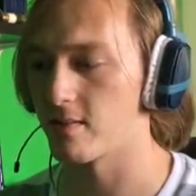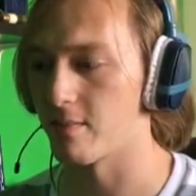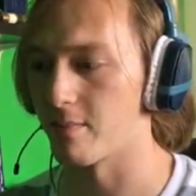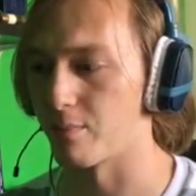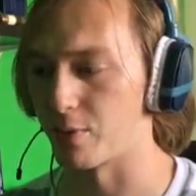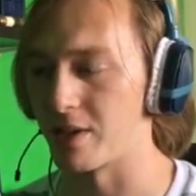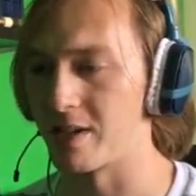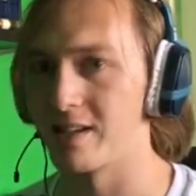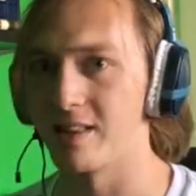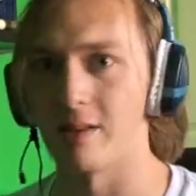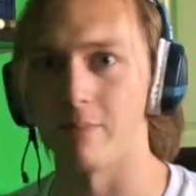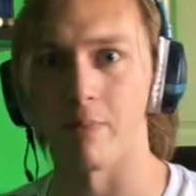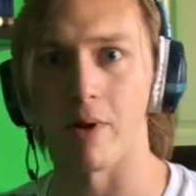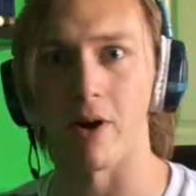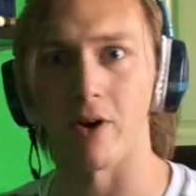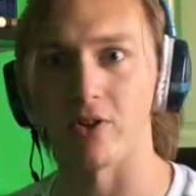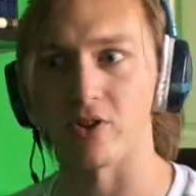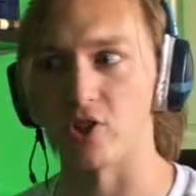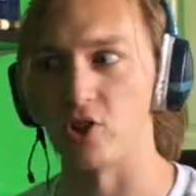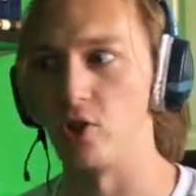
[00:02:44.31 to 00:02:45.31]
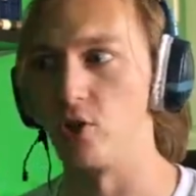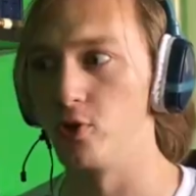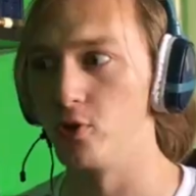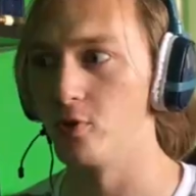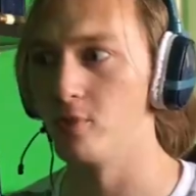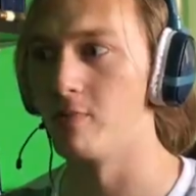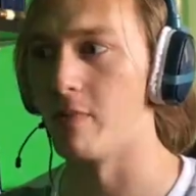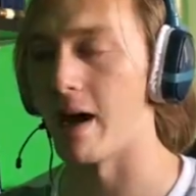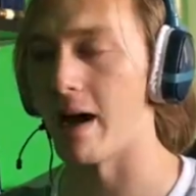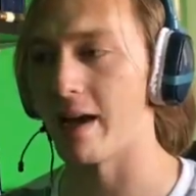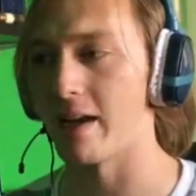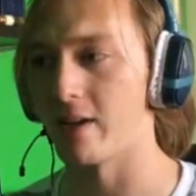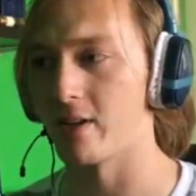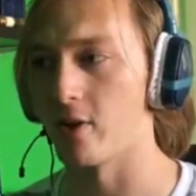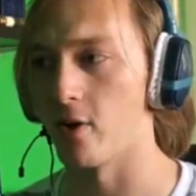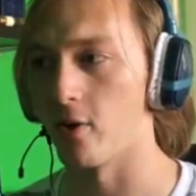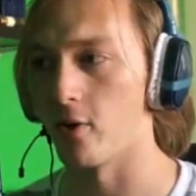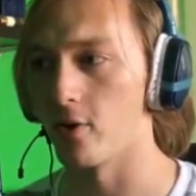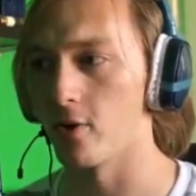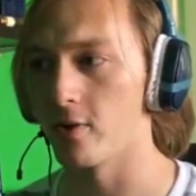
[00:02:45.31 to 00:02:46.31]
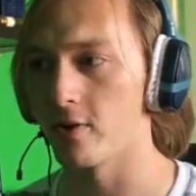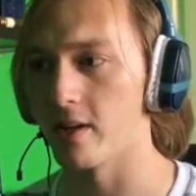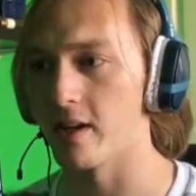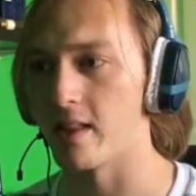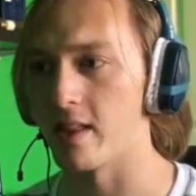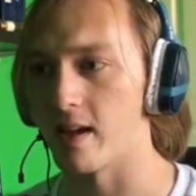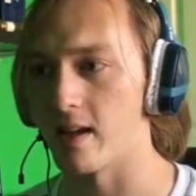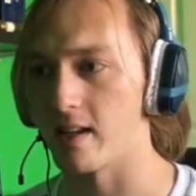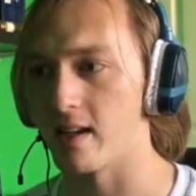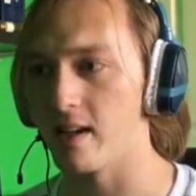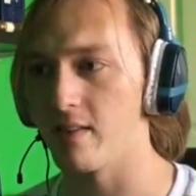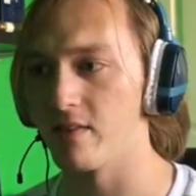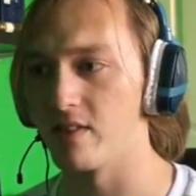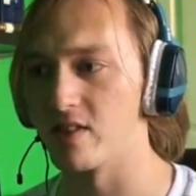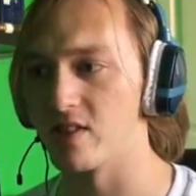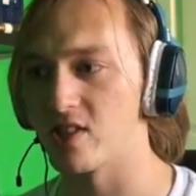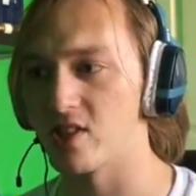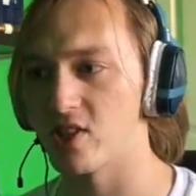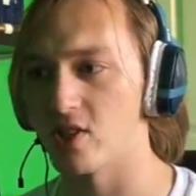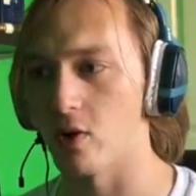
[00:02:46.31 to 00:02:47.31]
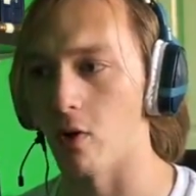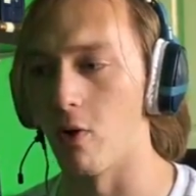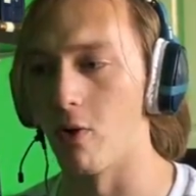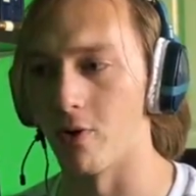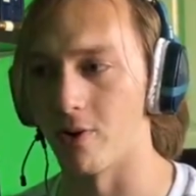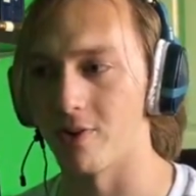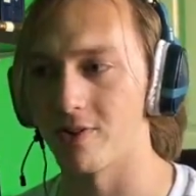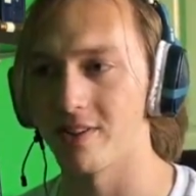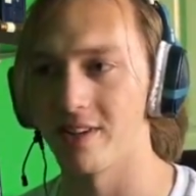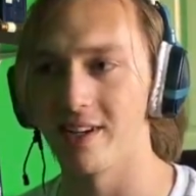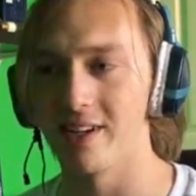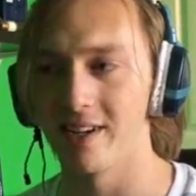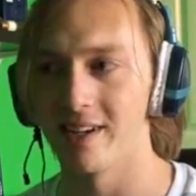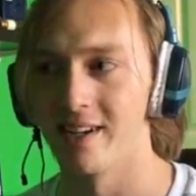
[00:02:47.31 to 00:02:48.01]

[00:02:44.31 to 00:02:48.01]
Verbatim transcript: bring the ball to my goal and then even scored